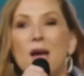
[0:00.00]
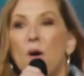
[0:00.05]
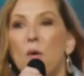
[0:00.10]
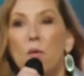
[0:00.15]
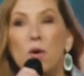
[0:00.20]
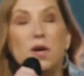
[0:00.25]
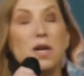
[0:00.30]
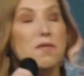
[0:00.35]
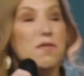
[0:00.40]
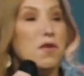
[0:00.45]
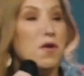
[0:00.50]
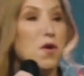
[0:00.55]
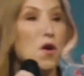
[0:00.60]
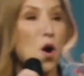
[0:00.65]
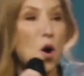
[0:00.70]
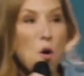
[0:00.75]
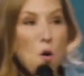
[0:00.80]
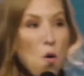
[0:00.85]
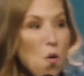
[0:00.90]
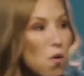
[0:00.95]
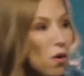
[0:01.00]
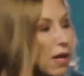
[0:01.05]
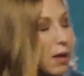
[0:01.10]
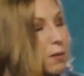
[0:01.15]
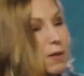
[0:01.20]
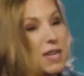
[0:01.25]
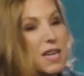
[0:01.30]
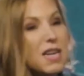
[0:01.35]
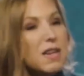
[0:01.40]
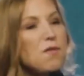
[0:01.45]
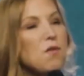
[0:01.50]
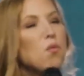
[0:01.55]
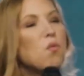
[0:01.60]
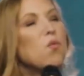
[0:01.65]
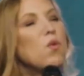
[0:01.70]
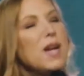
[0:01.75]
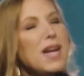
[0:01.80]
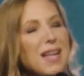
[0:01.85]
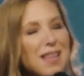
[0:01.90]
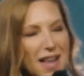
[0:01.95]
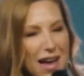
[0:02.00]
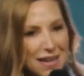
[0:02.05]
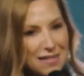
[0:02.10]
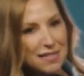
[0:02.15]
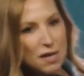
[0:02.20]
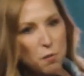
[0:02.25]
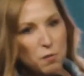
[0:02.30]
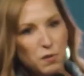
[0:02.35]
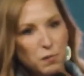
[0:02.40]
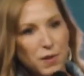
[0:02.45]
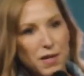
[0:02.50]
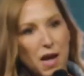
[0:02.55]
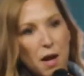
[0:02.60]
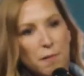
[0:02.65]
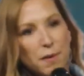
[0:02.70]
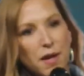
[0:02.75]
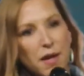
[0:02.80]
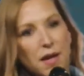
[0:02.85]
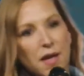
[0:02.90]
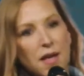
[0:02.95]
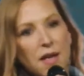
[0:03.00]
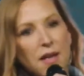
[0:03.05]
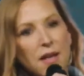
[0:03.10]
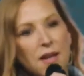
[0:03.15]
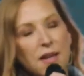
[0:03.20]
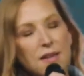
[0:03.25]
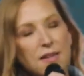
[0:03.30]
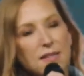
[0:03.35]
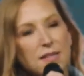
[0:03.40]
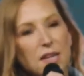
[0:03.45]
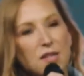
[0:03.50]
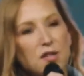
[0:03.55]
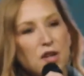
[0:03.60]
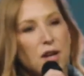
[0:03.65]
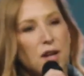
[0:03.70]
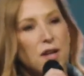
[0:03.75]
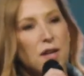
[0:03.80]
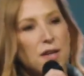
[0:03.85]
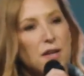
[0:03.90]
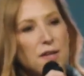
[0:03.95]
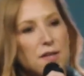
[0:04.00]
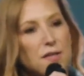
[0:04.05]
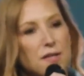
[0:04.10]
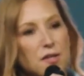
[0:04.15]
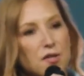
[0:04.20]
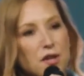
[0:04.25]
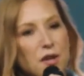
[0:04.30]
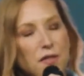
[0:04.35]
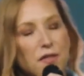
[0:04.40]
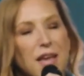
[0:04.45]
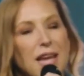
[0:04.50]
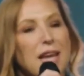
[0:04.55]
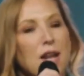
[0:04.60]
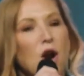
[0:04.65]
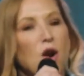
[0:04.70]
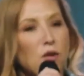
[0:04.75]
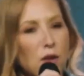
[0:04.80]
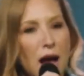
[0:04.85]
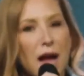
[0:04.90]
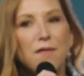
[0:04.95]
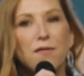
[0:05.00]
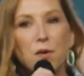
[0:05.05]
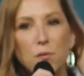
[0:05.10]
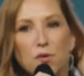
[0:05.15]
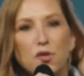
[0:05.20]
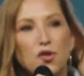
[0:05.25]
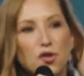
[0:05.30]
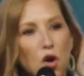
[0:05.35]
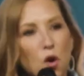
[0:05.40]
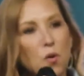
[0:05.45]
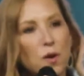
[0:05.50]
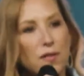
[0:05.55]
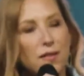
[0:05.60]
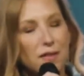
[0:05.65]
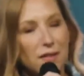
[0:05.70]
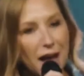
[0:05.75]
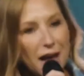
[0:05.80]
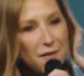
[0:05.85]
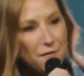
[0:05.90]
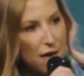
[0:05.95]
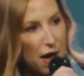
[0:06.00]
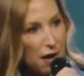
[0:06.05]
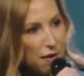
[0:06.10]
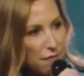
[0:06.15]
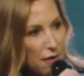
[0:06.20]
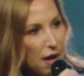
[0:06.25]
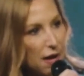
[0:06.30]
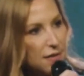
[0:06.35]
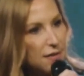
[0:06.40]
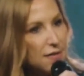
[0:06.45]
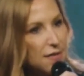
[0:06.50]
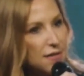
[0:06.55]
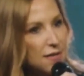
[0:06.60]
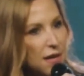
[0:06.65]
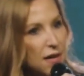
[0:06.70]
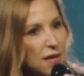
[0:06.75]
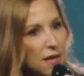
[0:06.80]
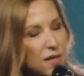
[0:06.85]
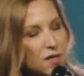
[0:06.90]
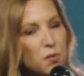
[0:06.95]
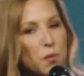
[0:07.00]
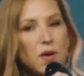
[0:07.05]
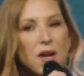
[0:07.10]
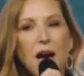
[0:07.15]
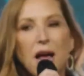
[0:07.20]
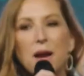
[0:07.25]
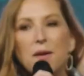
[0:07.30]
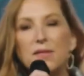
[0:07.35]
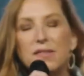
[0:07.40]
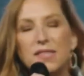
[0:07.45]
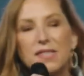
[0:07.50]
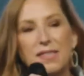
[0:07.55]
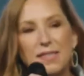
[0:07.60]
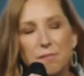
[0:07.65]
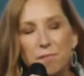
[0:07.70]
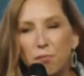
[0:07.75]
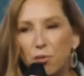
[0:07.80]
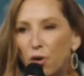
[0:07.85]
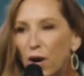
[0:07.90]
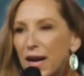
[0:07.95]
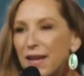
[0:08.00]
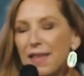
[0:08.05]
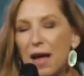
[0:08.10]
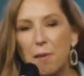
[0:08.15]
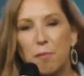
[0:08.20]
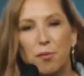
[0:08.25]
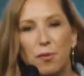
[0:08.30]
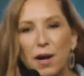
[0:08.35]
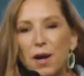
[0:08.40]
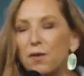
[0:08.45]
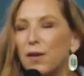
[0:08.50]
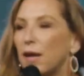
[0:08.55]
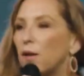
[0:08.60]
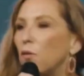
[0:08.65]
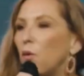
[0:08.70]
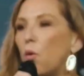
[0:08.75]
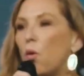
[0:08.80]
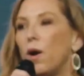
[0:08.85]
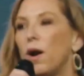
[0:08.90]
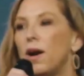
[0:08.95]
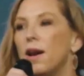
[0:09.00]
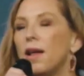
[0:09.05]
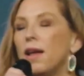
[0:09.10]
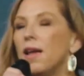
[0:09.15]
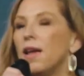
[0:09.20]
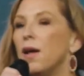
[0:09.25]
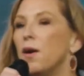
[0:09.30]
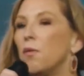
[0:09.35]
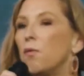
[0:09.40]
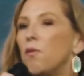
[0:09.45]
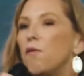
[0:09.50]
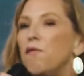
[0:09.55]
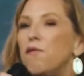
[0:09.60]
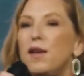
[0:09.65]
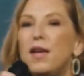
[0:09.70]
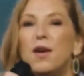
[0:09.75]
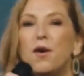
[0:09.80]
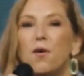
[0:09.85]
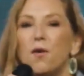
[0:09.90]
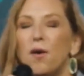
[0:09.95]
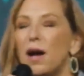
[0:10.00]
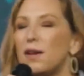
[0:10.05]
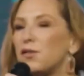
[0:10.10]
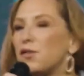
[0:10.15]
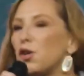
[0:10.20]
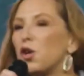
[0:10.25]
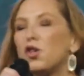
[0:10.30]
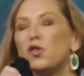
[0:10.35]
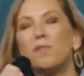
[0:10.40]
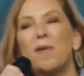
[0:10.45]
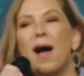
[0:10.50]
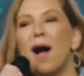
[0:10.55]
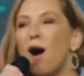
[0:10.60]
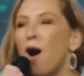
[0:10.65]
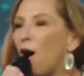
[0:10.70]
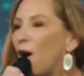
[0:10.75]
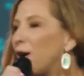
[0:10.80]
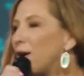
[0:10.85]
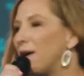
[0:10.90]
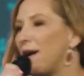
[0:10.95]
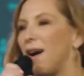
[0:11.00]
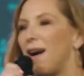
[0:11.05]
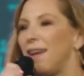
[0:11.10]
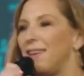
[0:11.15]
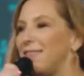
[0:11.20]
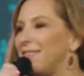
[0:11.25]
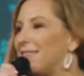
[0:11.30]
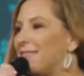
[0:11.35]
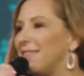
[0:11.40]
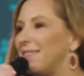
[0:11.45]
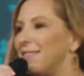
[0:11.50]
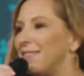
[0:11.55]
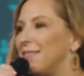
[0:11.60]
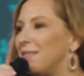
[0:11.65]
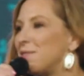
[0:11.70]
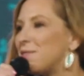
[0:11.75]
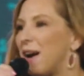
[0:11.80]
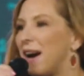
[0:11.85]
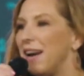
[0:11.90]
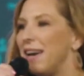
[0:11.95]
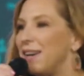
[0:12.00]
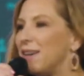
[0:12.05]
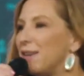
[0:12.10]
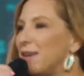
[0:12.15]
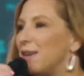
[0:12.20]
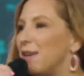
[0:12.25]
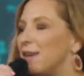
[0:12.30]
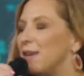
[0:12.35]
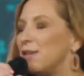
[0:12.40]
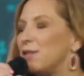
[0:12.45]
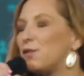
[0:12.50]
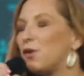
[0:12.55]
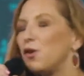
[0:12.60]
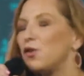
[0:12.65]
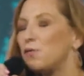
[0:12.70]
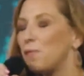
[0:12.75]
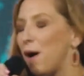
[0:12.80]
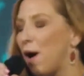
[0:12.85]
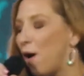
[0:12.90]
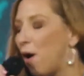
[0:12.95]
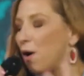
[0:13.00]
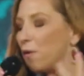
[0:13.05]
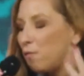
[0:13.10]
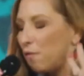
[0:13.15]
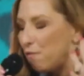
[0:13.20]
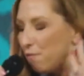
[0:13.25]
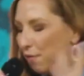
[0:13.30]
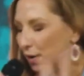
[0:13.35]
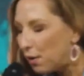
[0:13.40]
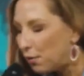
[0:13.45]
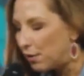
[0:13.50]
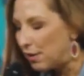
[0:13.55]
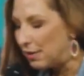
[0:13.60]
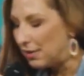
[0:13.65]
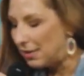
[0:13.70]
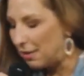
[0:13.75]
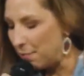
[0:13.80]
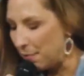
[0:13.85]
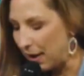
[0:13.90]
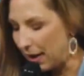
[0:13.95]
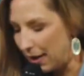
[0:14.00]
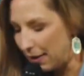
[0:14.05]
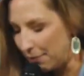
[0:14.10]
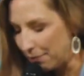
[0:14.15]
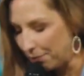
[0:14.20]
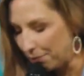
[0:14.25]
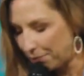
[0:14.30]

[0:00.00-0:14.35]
we don't even know, like we didn't even realize that was becoming such a such a thing in our life that was choking the life out of us. So we got to pray that prayer like, Lord, reveal. I uh, search my heart, God, right? Search my heart and reveal these to me.